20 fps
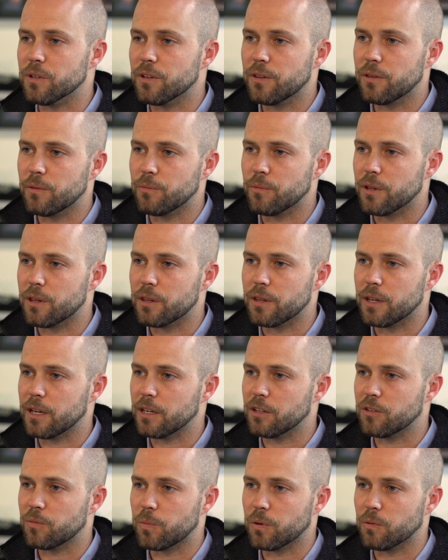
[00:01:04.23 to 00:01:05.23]
with
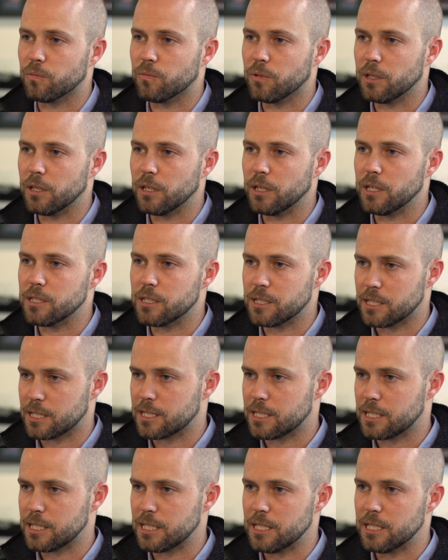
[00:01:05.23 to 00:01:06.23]
things, but really
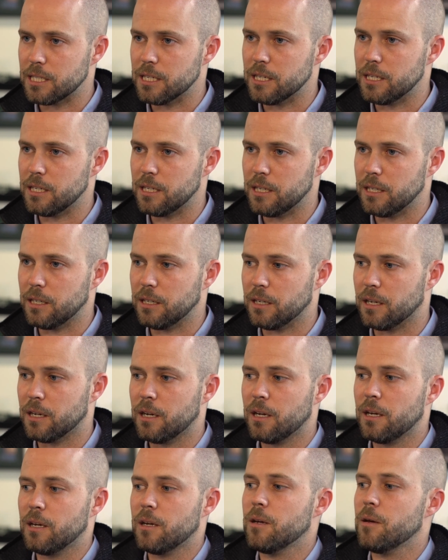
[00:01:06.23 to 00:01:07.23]
succeed in
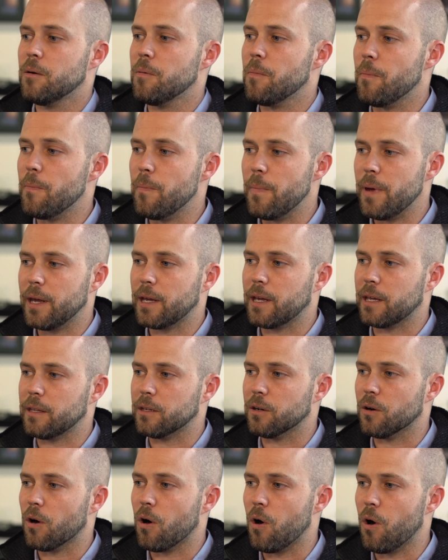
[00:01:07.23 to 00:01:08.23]
making
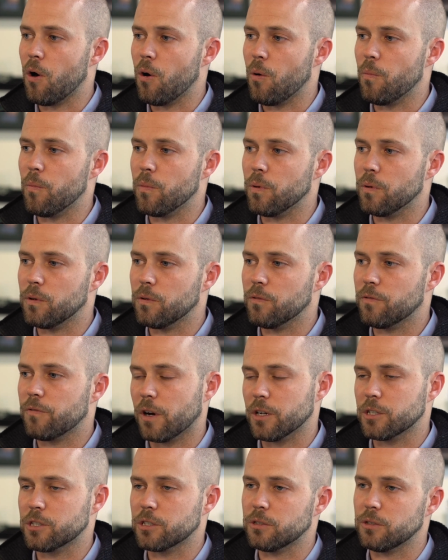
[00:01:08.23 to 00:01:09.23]
their home
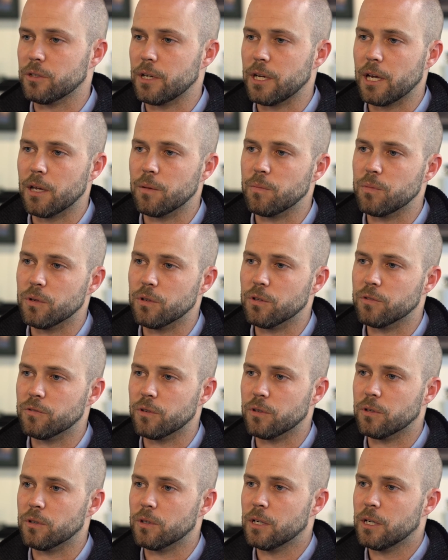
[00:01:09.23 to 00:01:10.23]
functional and
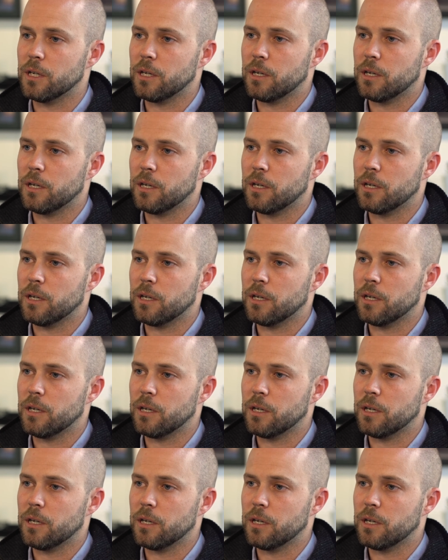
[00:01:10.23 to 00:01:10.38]
beautiful.